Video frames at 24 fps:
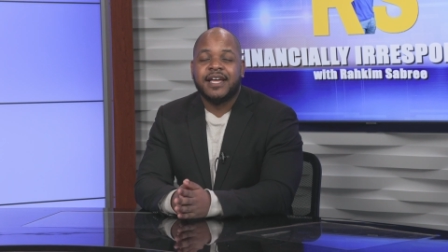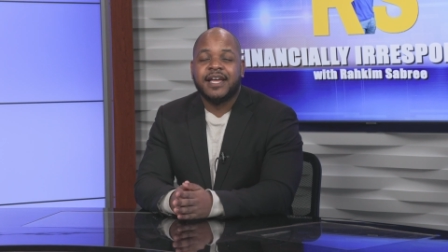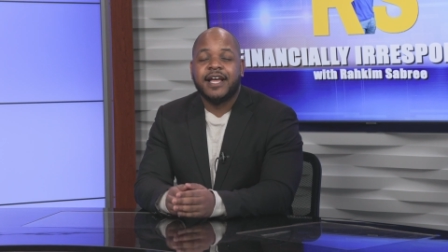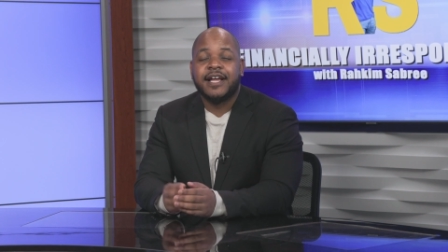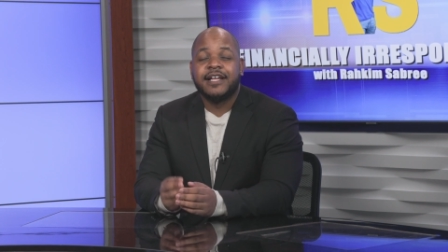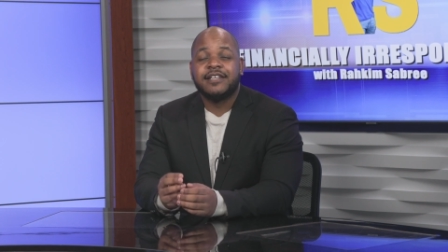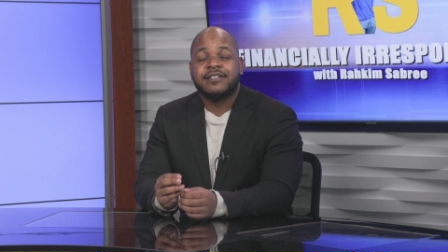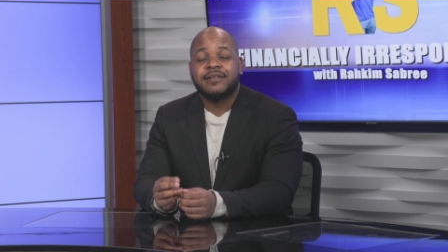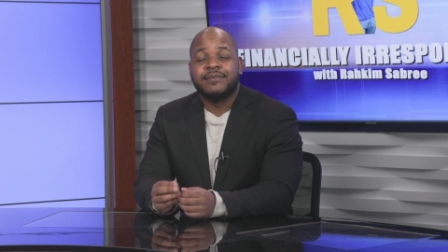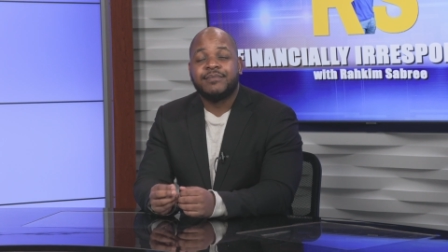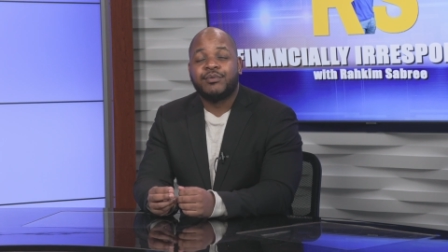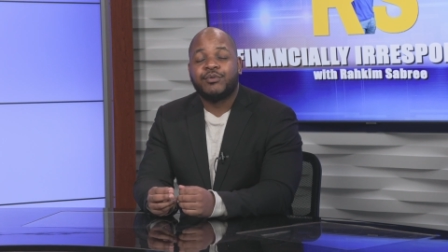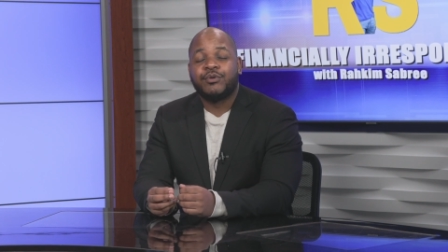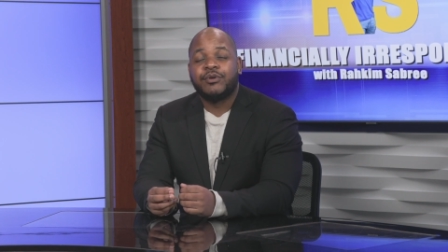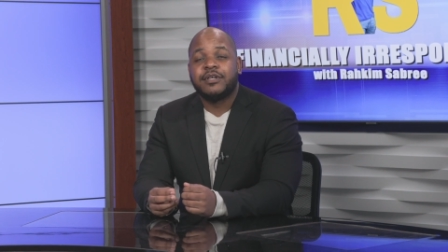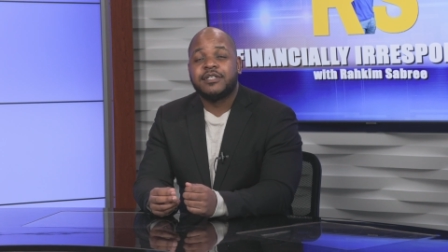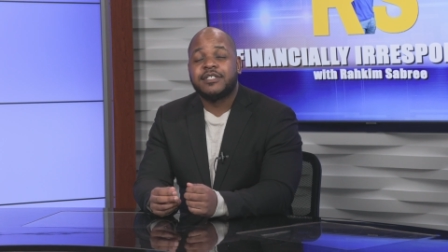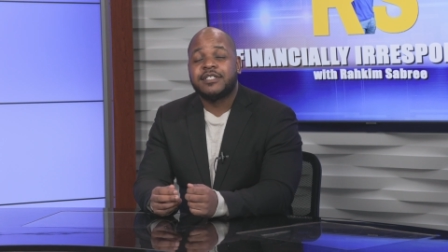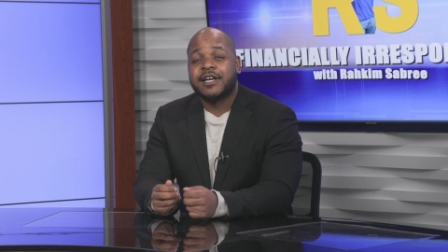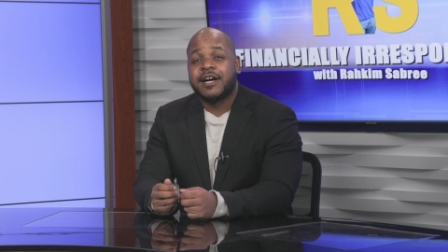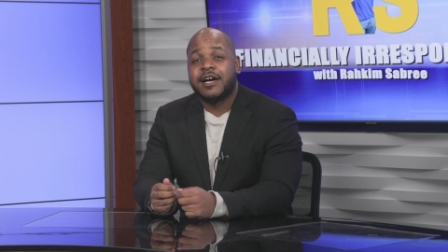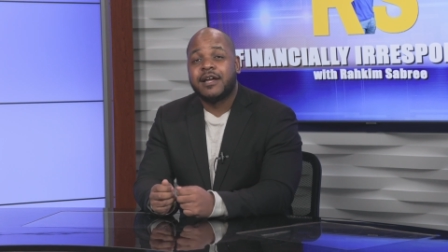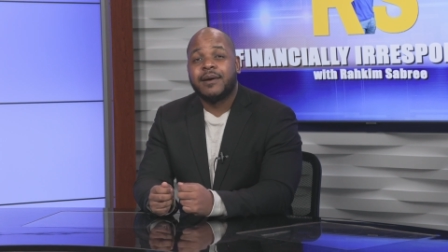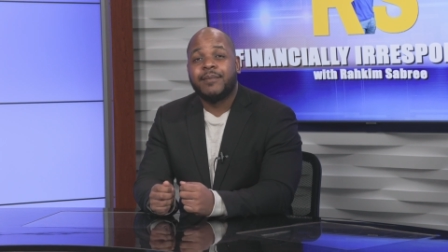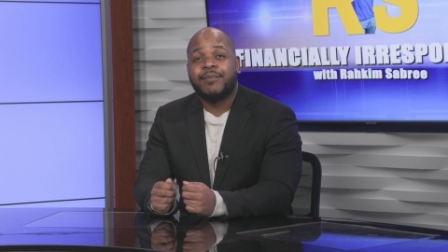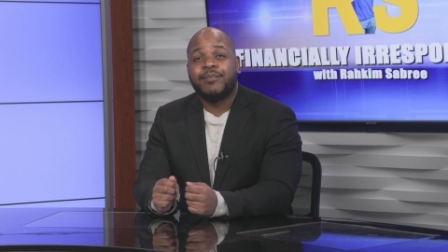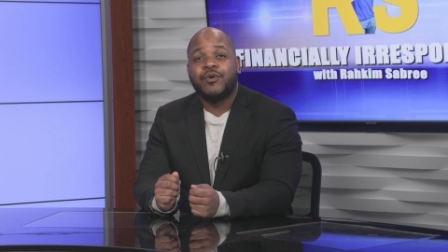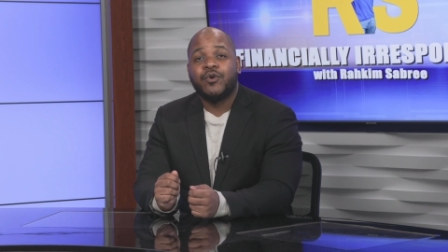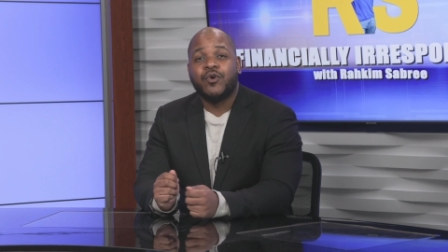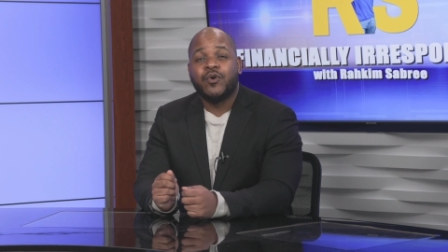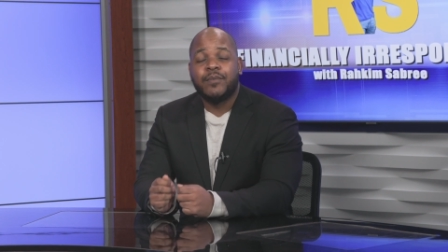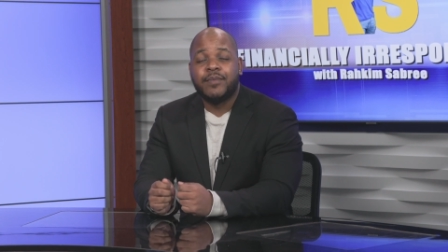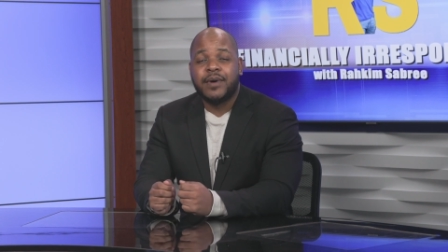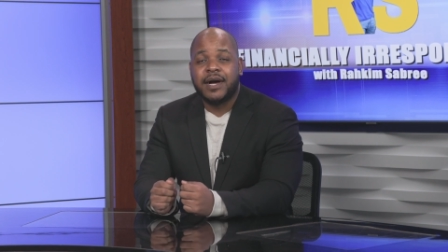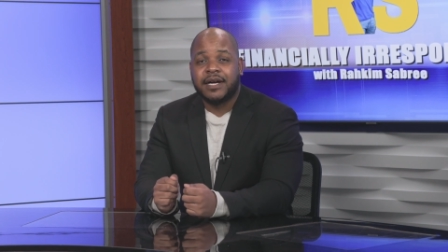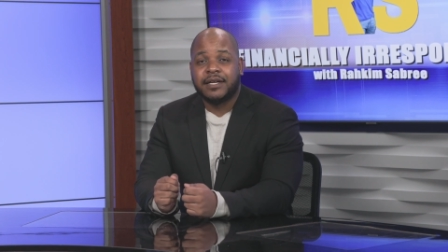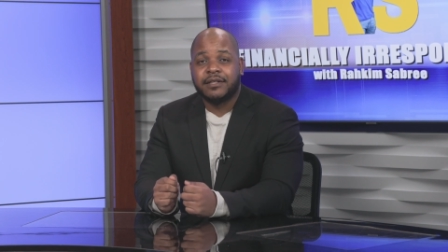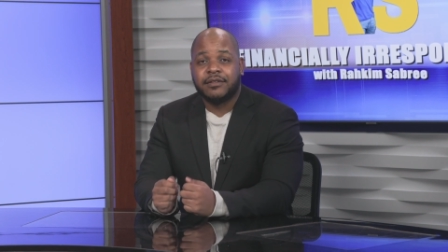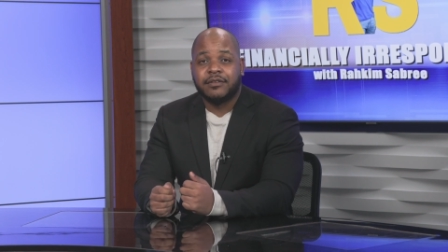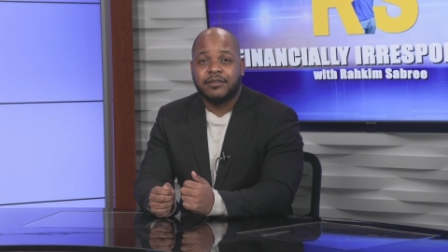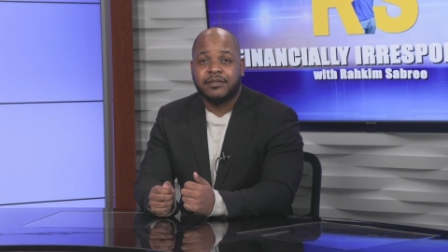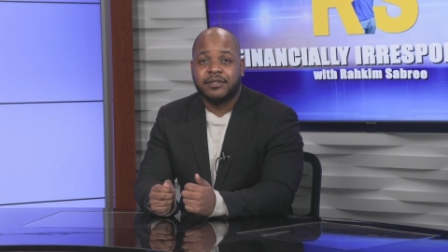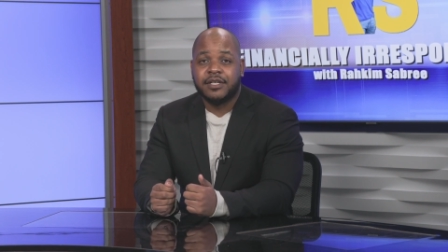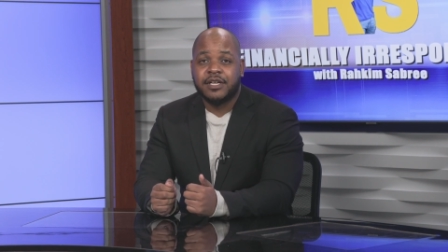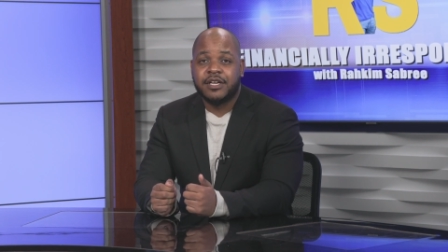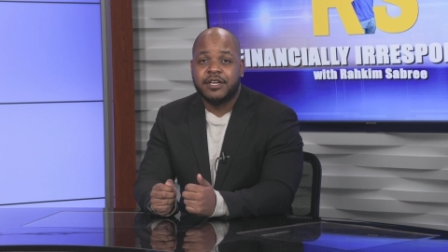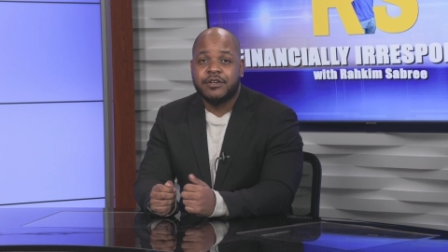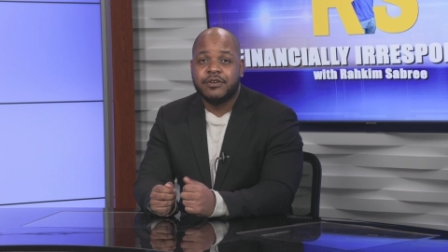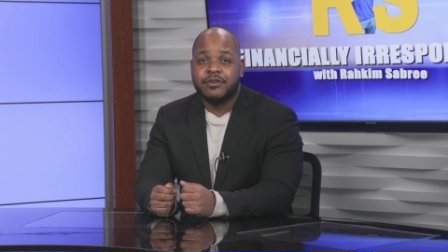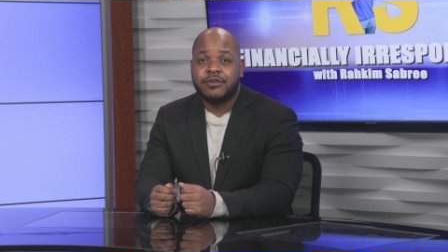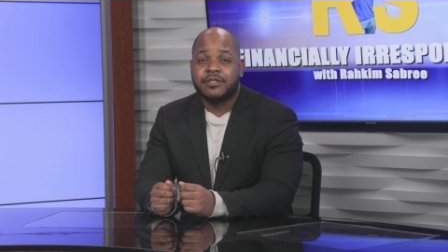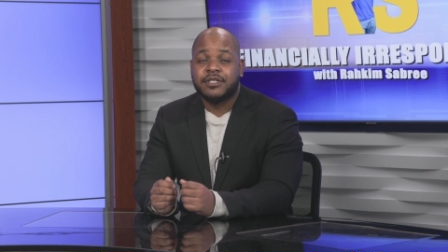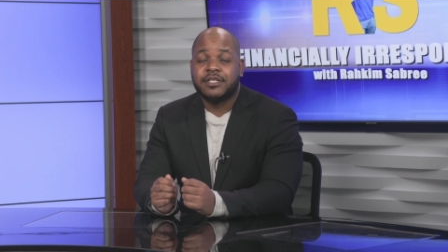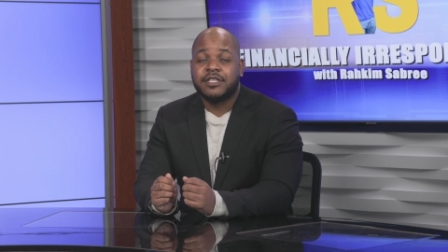it's important to kind of pull back the layers